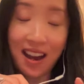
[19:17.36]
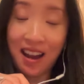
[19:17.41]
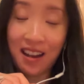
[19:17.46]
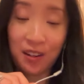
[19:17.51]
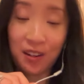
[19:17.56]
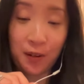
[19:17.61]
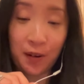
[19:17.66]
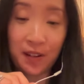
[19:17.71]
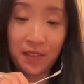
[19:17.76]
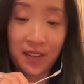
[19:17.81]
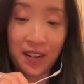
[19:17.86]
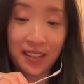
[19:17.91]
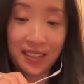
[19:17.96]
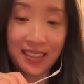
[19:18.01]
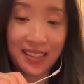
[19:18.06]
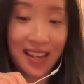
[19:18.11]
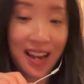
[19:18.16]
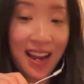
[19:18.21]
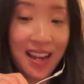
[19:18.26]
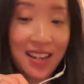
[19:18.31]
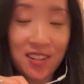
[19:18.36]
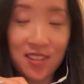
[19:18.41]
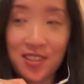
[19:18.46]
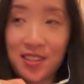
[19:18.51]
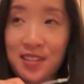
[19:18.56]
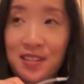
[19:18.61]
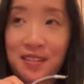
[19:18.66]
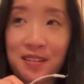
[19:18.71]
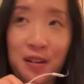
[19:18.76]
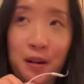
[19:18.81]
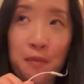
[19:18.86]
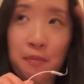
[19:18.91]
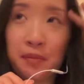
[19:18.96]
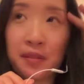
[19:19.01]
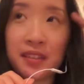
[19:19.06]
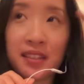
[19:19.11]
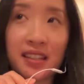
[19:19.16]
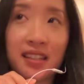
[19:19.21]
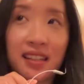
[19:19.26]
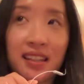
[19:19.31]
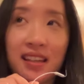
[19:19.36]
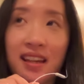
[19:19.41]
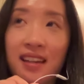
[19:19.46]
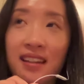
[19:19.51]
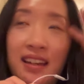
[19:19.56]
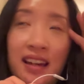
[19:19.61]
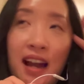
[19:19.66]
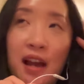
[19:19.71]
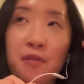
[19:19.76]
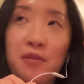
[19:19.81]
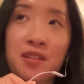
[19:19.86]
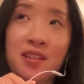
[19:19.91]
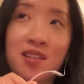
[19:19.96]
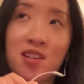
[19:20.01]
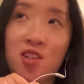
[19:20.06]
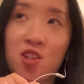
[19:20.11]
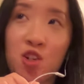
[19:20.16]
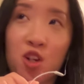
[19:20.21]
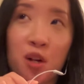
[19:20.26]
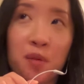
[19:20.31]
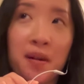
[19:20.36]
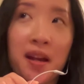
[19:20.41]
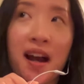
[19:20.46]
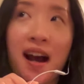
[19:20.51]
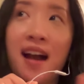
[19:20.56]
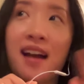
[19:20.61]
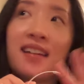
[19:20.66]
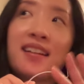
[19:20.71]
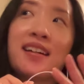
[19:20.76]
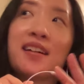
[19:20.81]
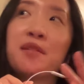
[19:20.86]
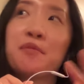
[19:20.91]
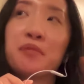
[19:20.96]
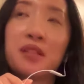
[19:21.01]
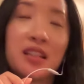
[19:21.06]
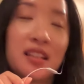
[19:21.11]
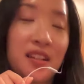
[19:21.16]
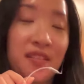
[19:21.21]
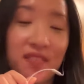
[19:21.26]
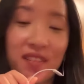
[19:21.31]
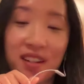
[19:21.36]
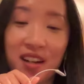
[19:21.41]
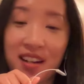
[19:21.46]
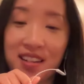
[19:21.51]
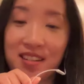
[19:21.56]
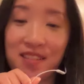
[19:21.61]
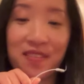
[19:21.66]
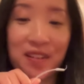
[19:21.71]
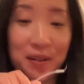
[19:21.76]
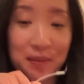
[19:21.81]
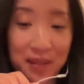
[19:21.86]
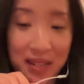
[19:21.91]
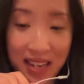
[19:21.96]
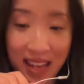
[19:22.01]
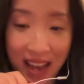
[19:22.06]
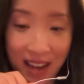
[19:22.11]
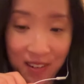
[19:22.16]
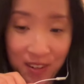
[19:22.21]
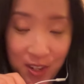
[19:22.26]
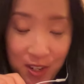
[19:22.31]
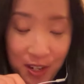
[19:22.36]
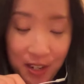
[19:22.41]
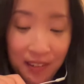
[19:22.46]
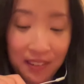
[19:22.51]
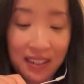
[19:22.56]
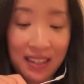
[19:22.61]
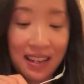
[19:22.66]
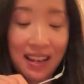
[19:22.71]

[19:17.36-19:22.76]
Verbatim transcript: quite frankly, I just completely, like, I was in Disturbia. I like completely forgot to film an outro.